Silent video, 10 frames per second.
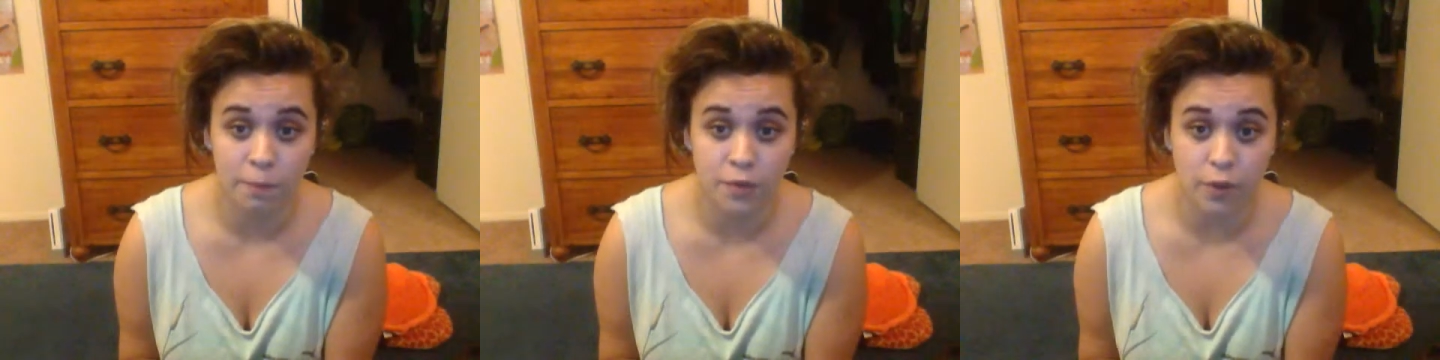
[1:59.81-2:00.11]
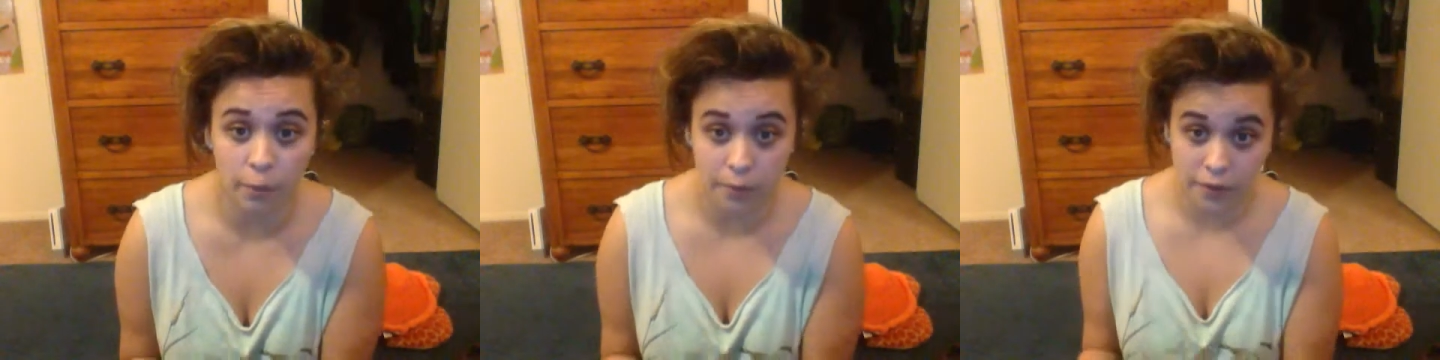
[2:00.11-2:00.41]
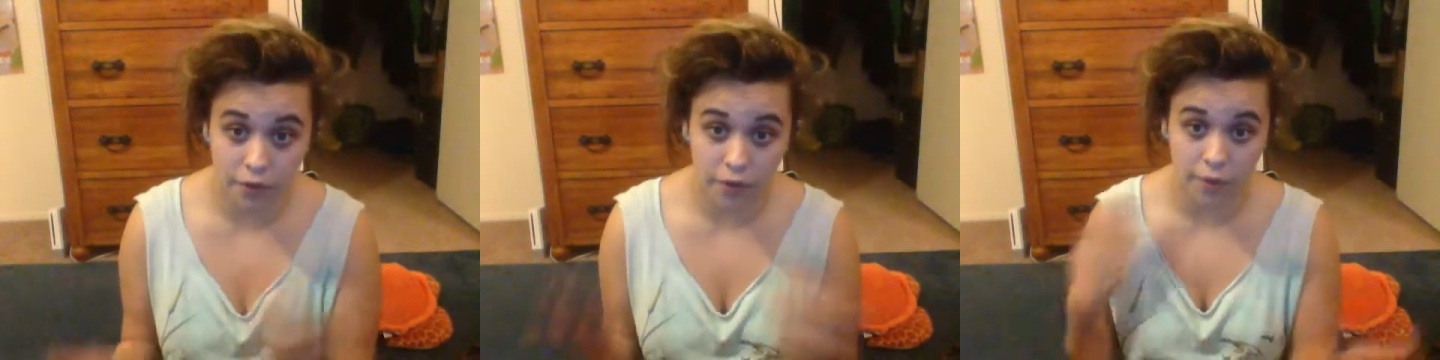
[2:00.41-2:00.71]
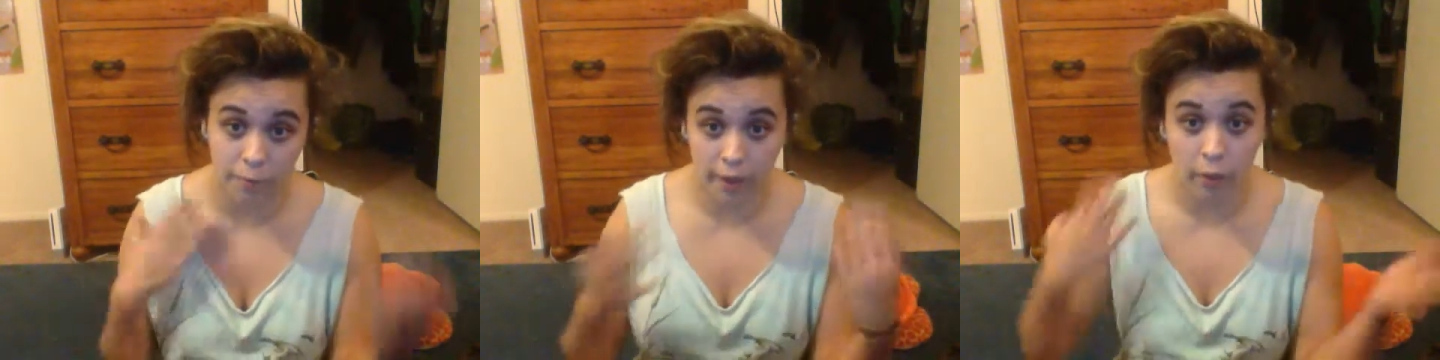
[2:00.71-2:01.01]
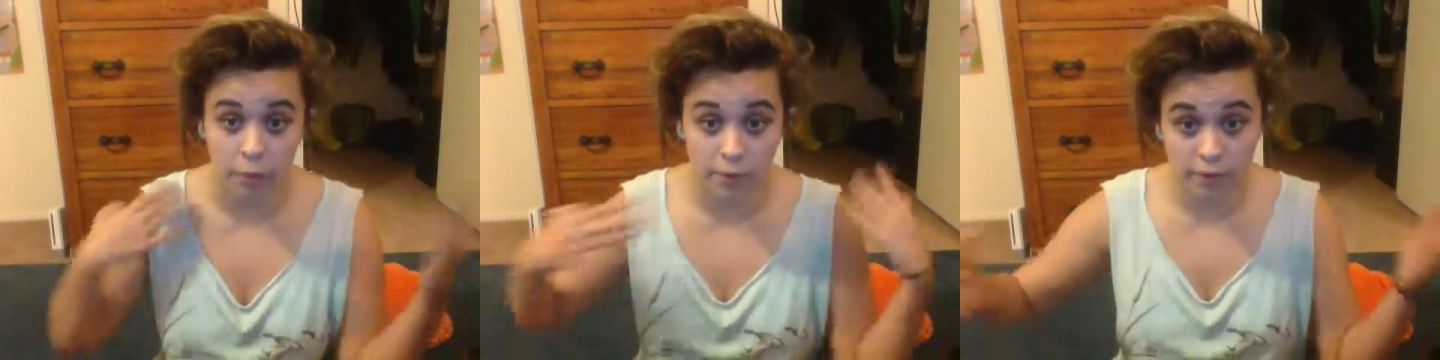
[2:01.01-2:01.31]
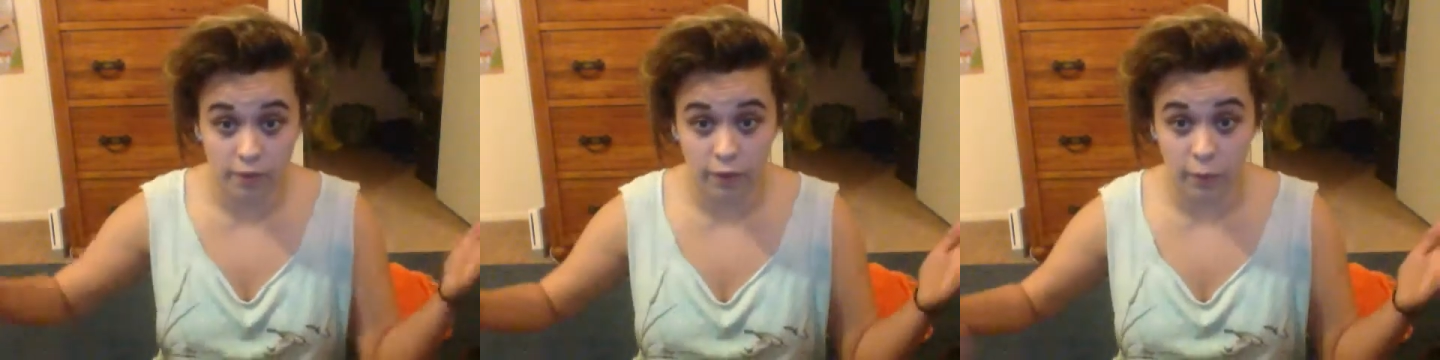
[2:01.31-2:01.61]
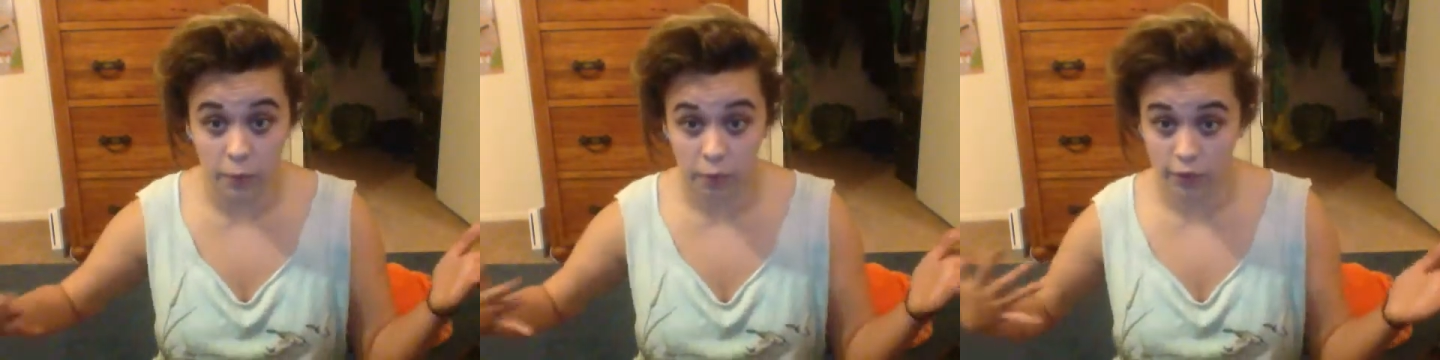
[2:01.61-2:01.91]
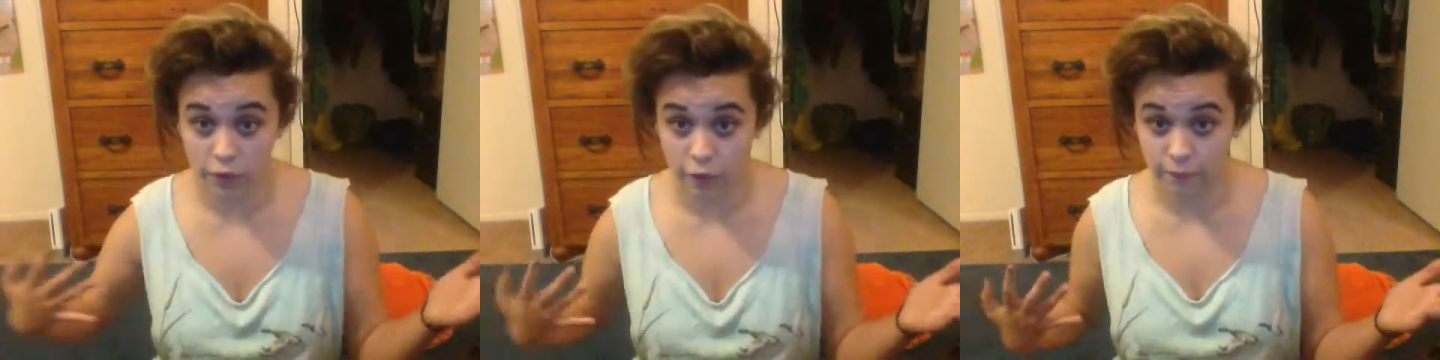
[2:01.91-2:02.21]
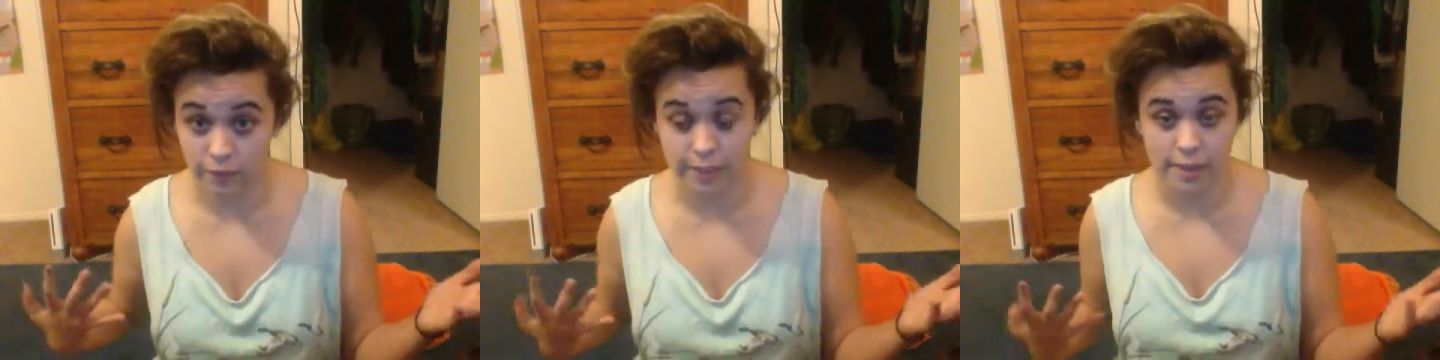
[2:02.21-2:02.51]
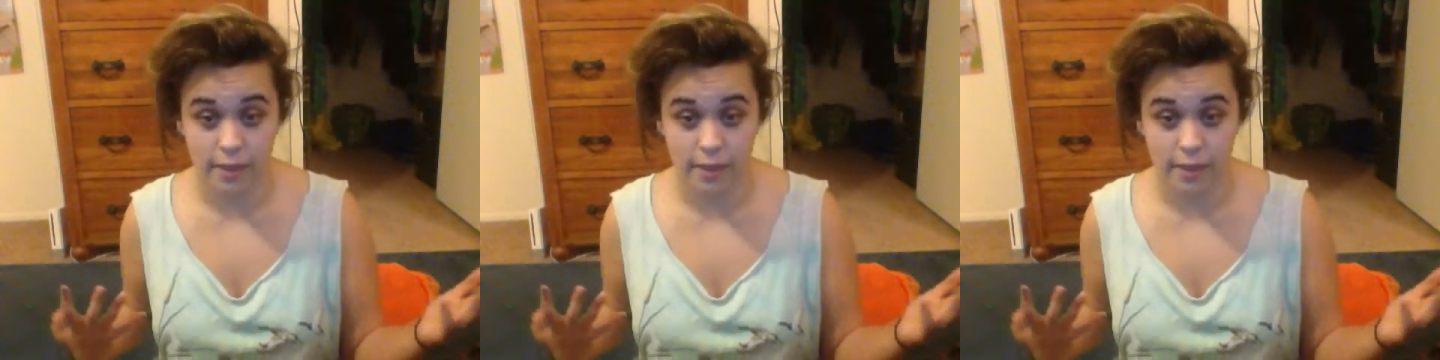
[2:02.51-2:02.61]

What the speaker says: so I'm still in debate with myself like whether or not I should fix